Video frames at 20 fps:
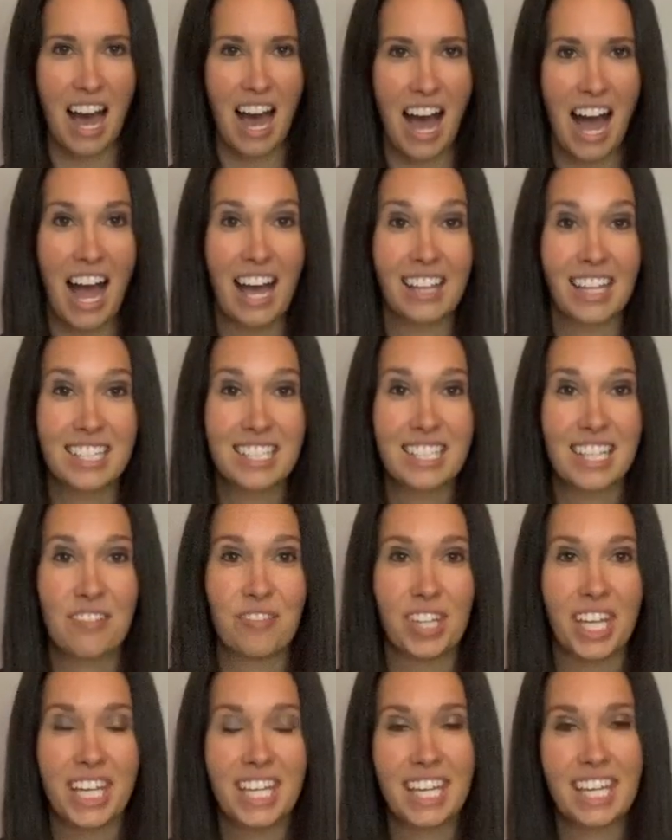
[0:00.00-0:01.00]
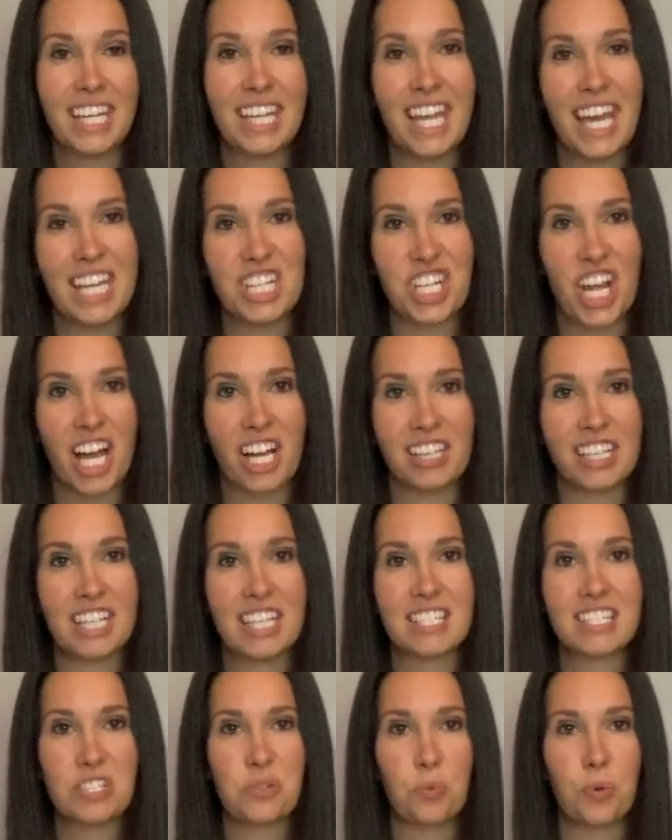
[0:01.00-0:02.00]
I like to give Lincoln a
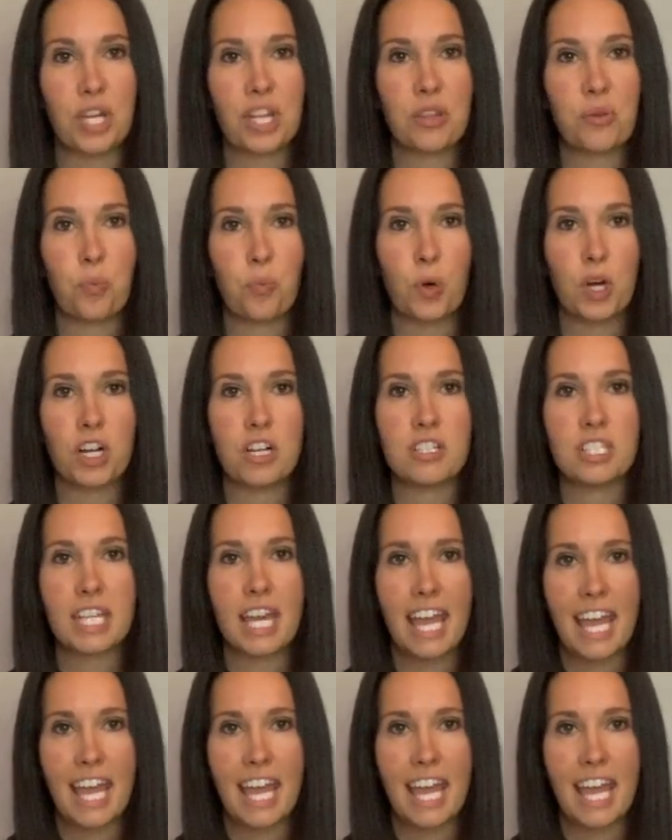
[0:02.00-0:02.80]
checklist with words